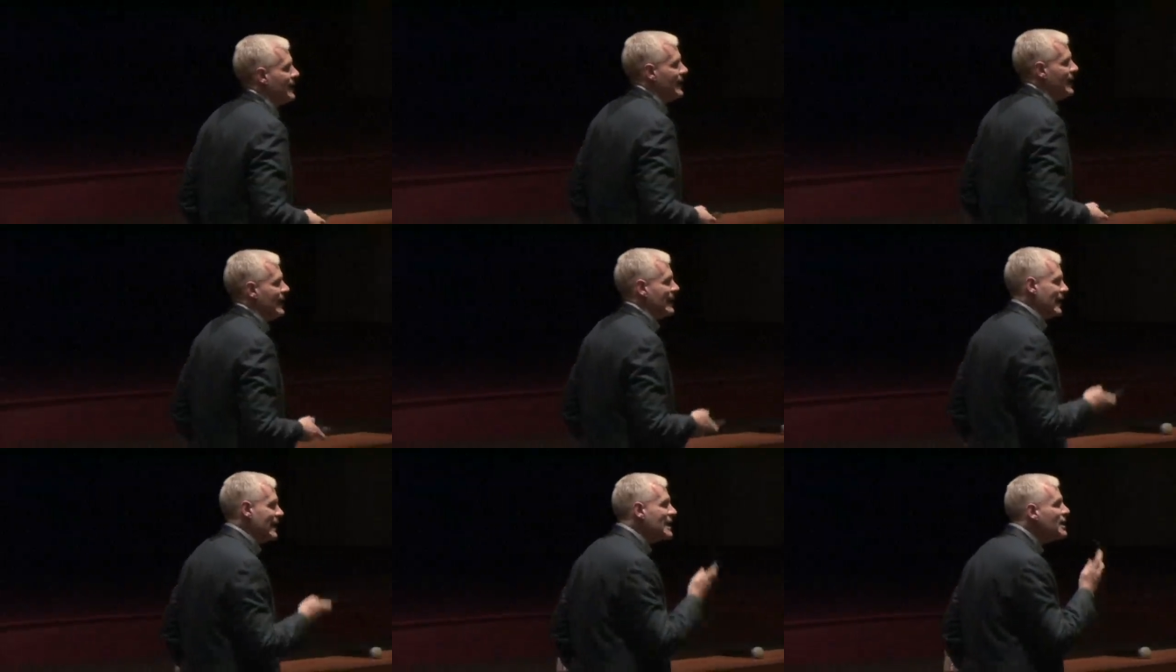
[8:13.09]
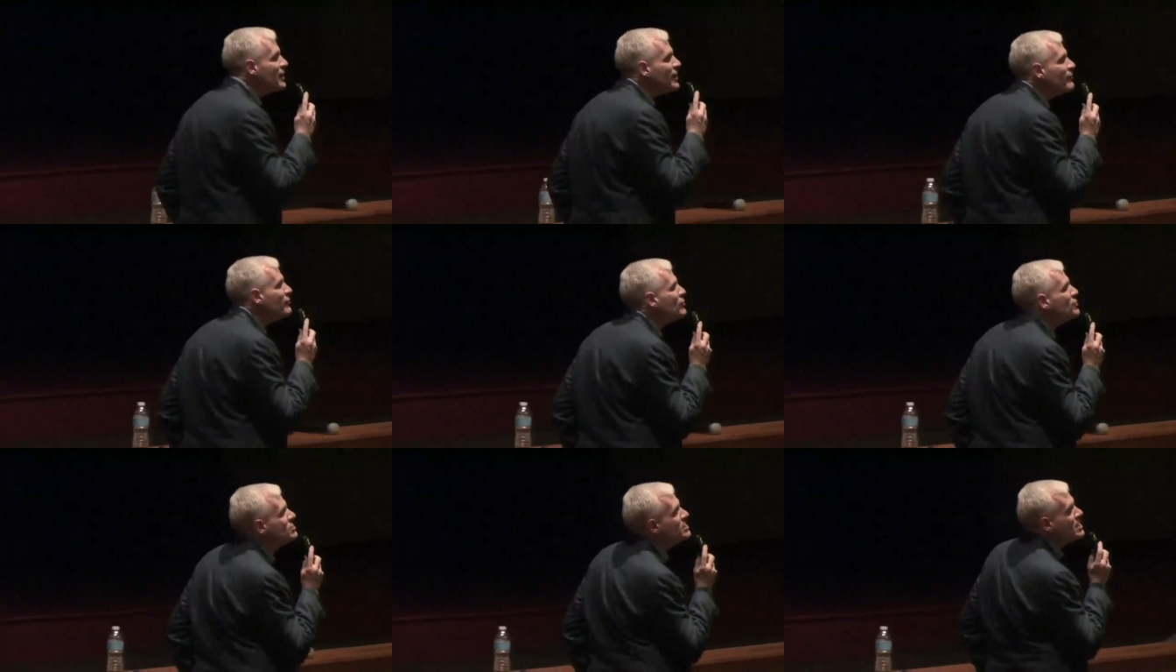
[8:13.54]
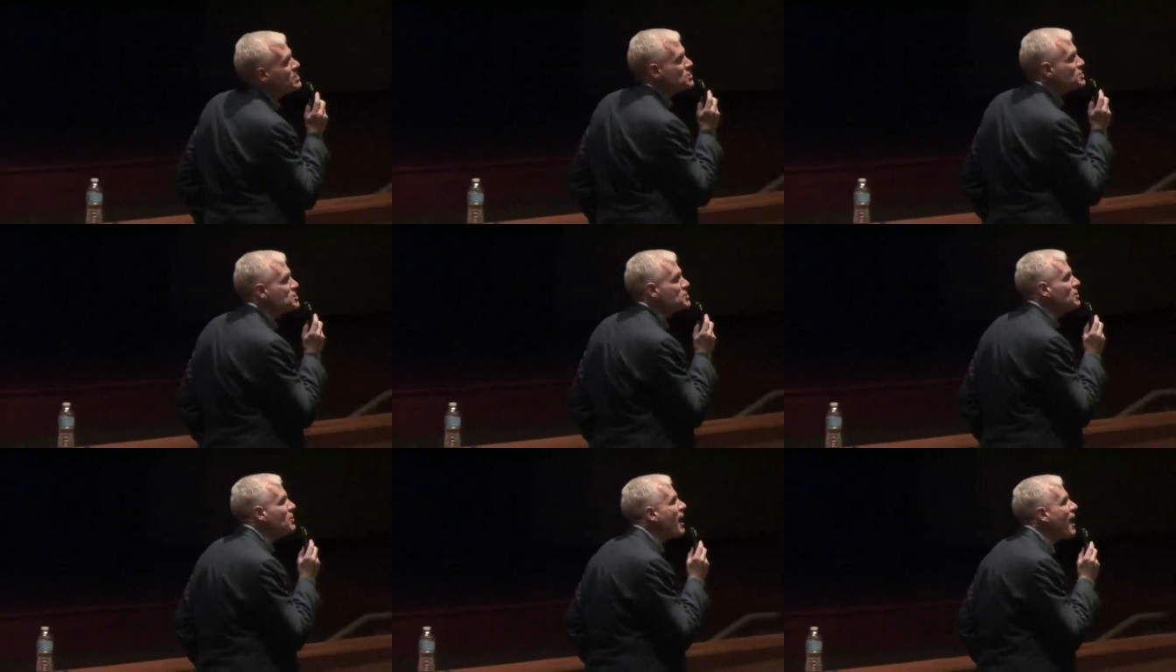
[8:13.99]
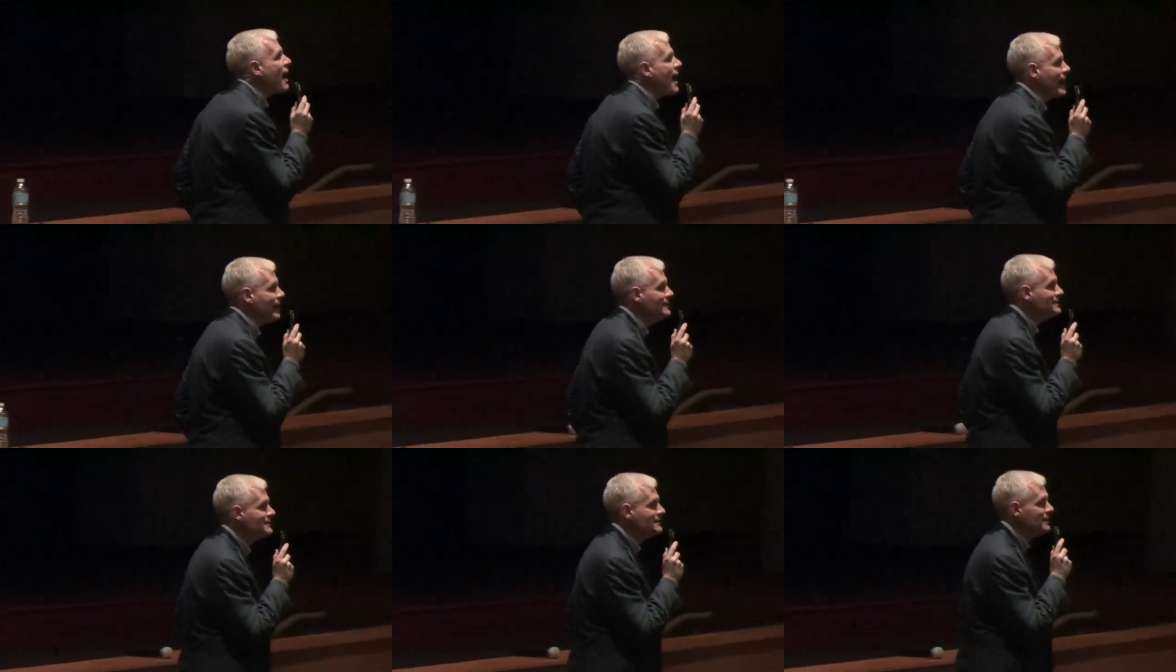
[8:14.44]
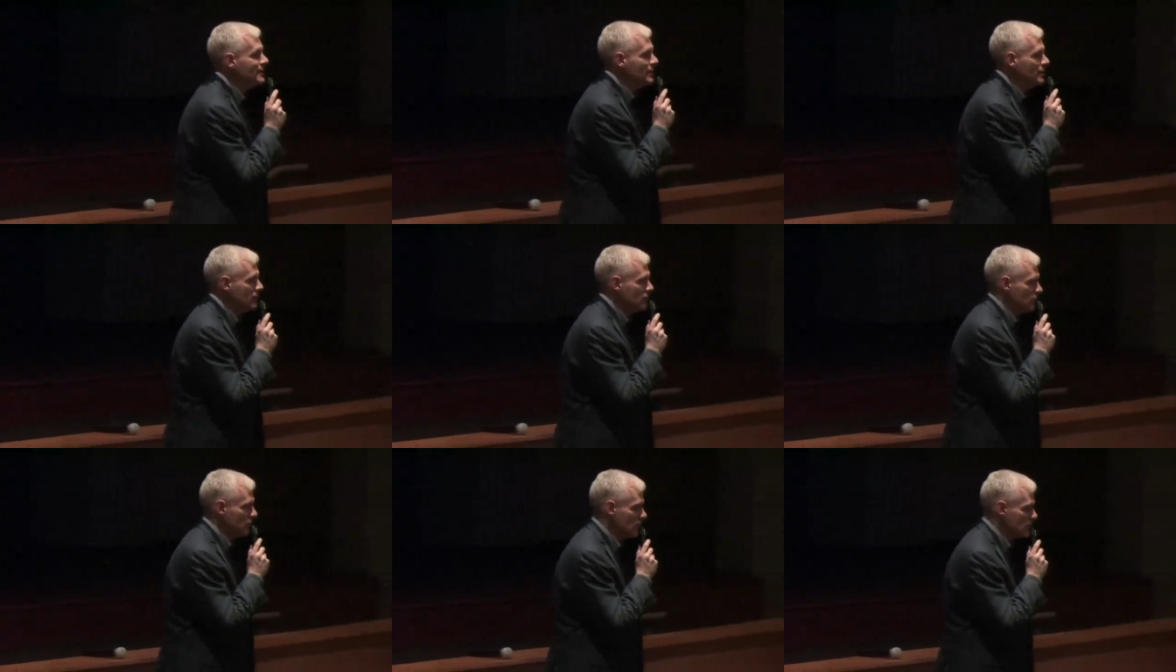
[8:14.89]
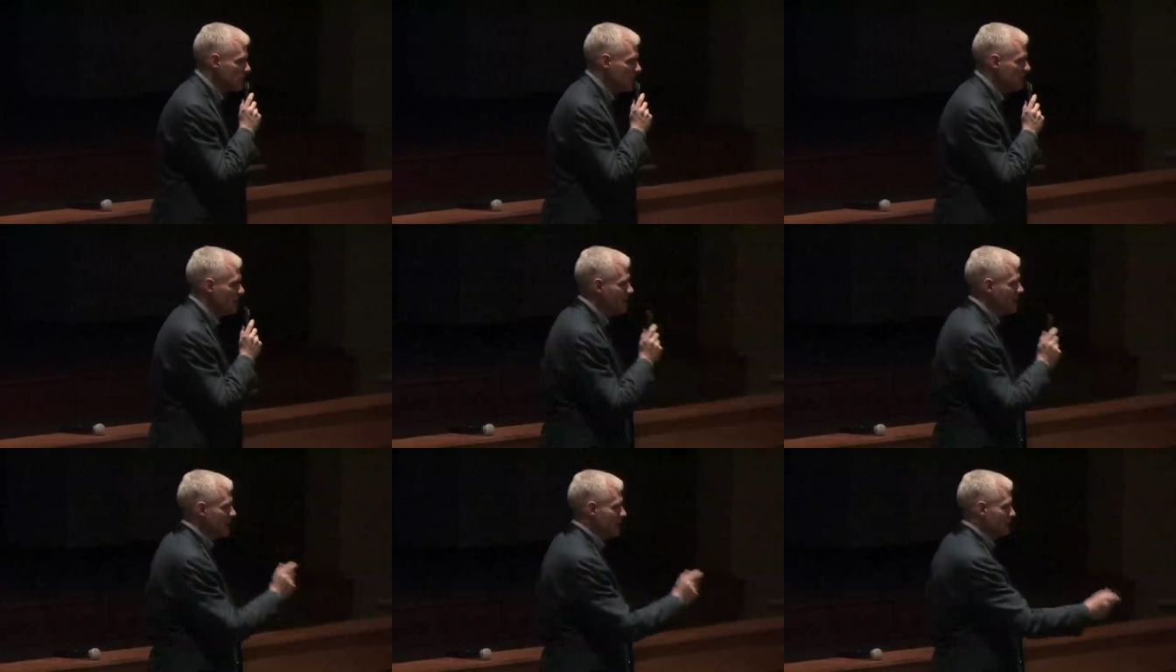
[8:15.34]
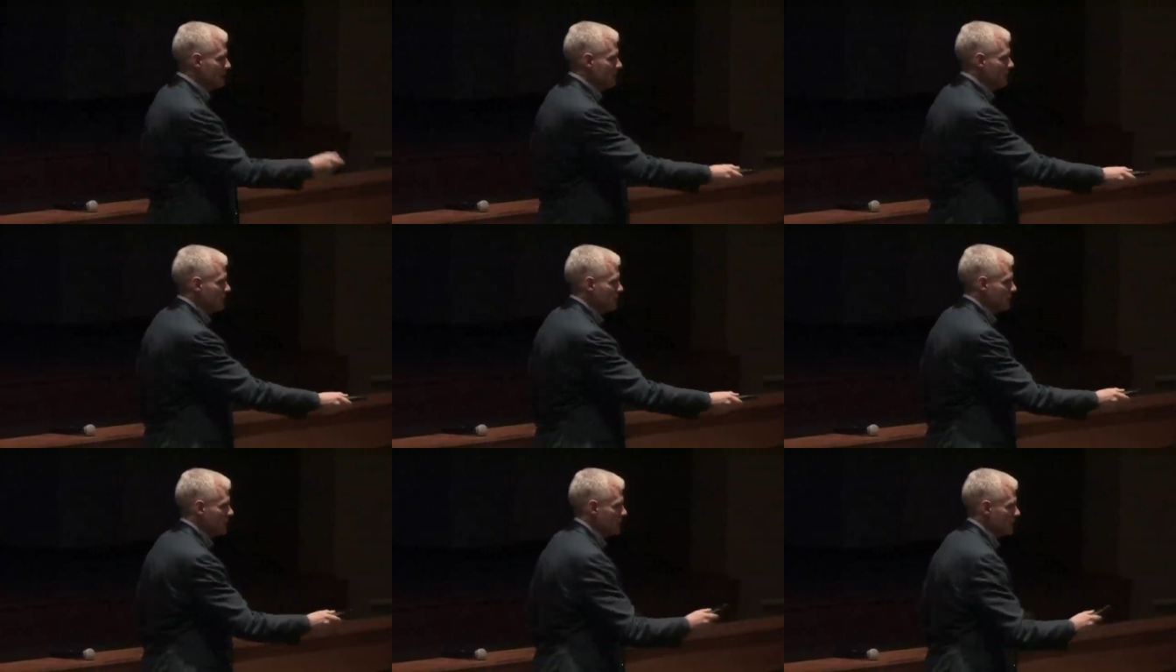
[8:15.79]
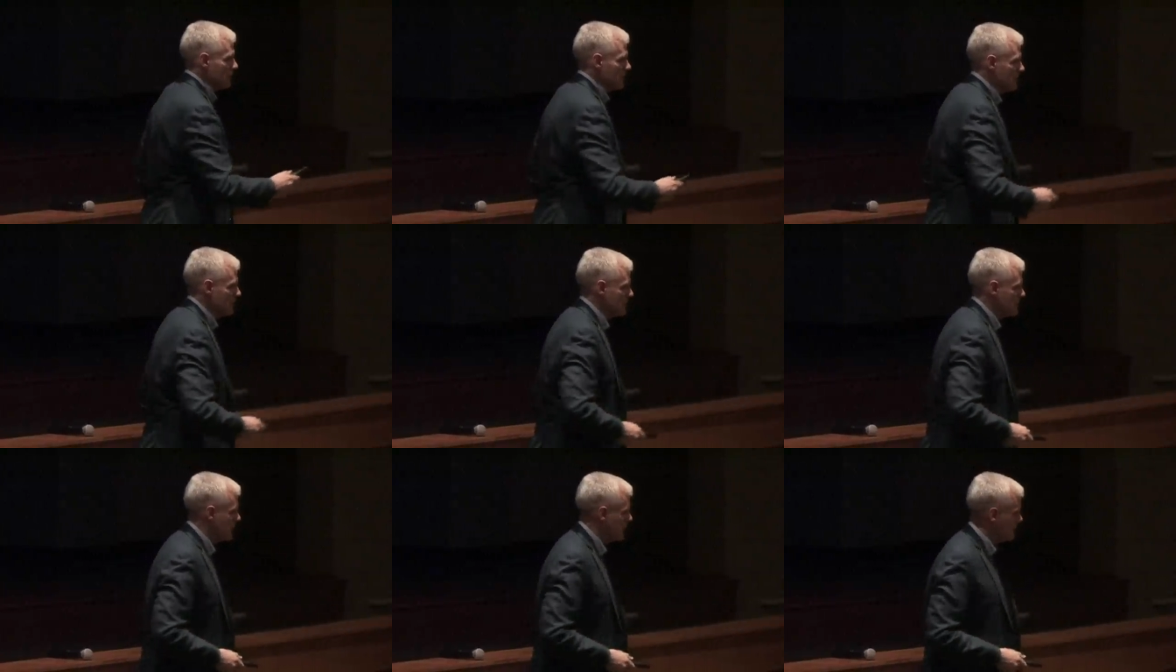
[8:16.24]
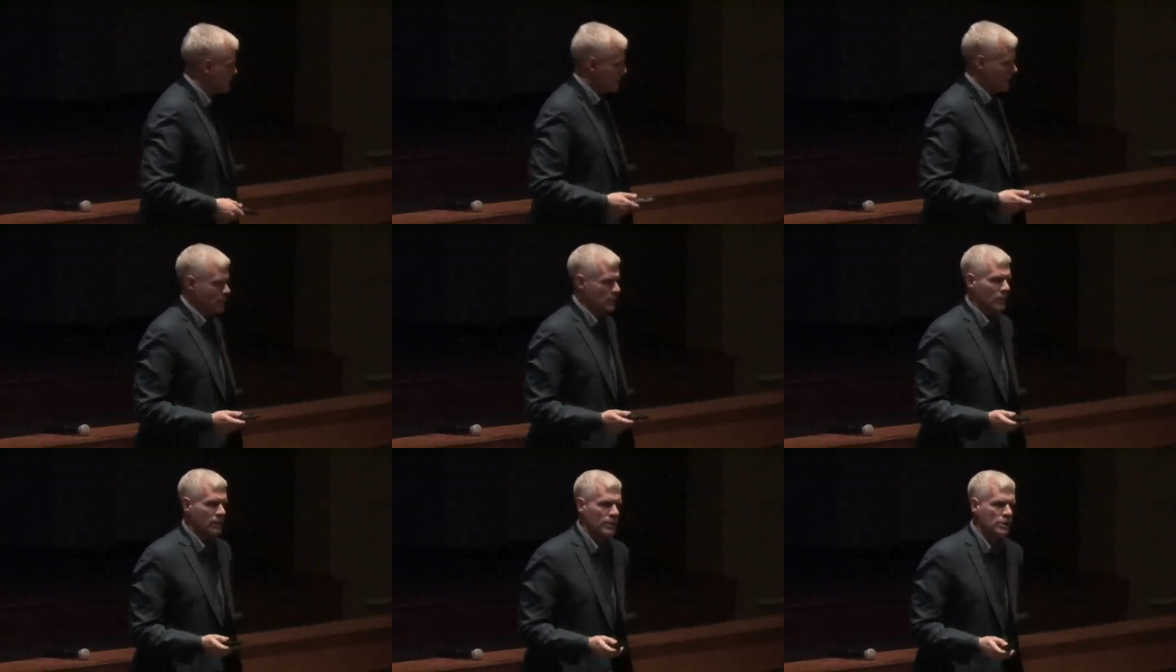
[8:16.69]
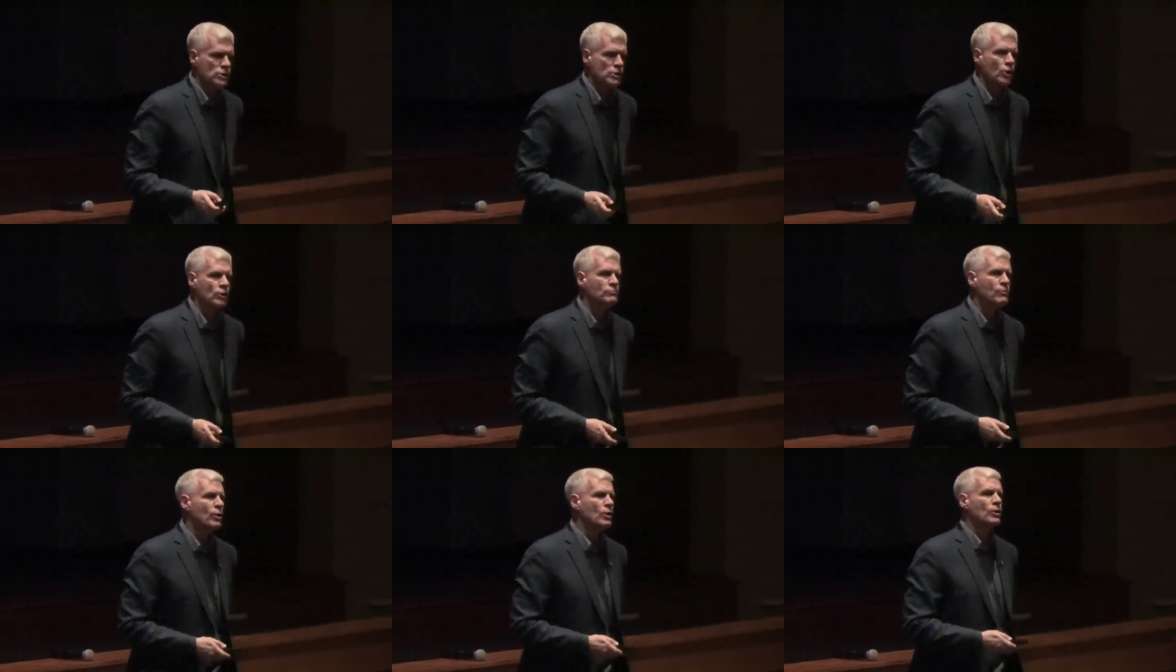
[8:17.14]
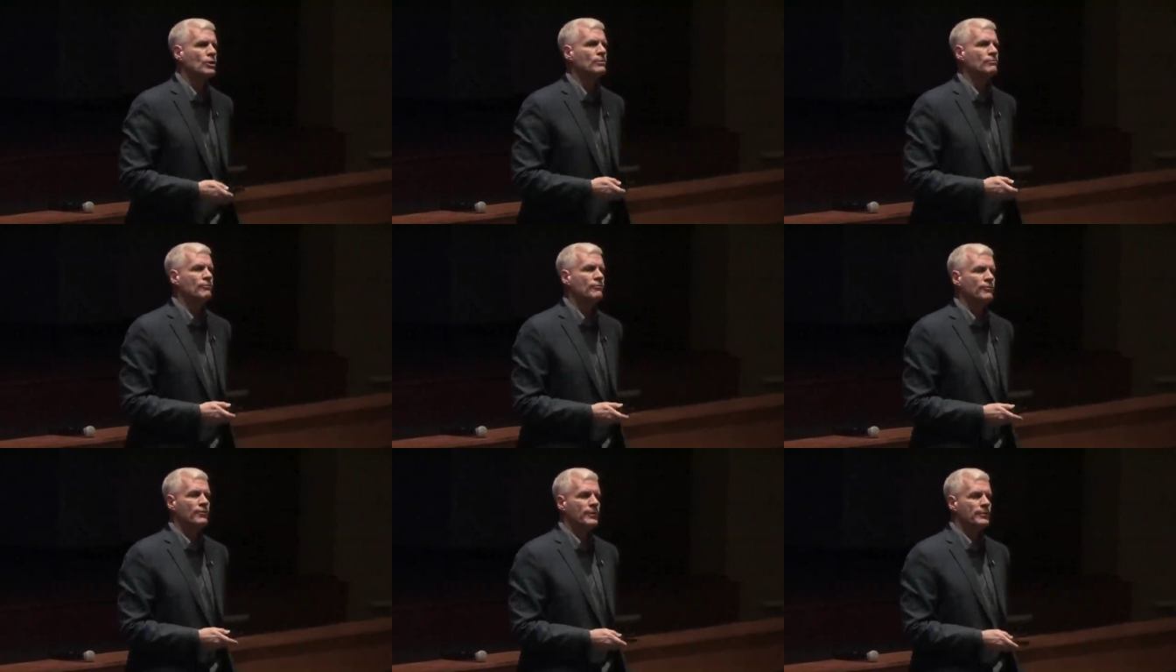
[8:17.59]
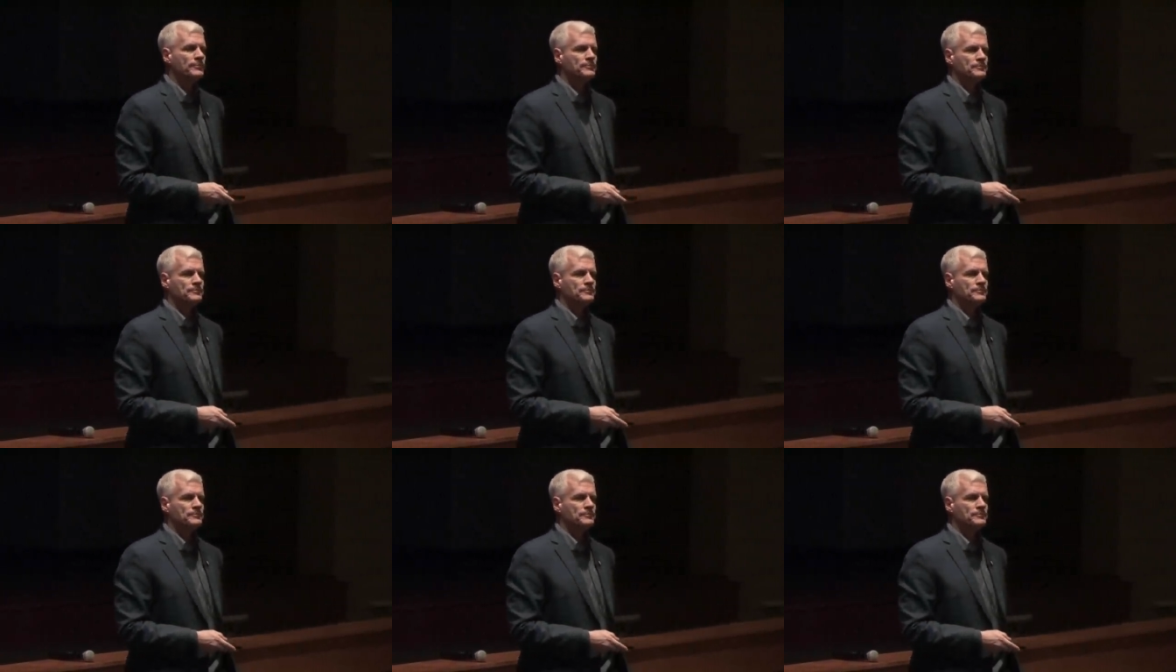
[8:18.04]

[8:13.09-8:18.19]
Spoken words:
And I interview teachers a lot. What does that mean? And they say, well, he showed more oomph.